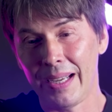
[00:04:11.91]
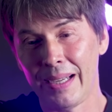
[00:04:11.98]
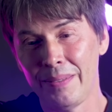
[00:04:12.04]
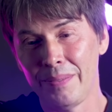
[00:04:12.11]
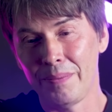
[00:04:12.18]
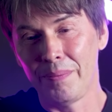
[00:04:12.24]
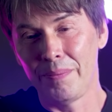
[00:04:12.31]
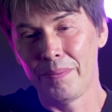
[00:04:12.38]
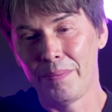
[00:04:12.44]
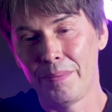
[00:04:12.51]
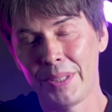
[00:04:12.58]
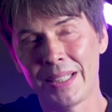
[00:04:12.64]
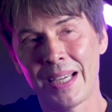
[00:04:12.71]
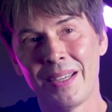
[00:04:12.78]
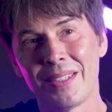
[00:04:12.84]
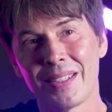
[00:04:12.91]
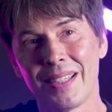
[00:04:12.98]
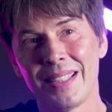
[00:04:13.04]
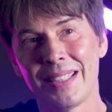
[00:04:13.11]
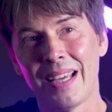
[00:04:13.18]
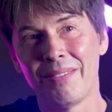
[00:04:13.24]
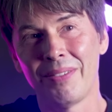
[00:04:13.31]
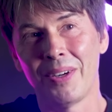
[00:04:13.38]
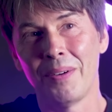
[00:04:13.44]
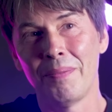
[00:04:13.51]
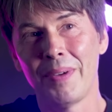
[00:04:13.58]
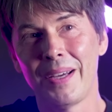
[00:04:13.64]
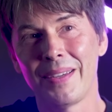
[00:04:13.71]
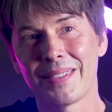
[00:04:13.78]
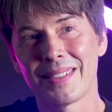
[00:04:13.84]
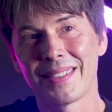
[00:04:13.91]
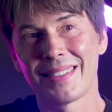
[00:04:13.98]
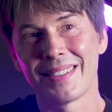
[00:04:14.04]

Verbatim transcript: and potentially set foot on Mars.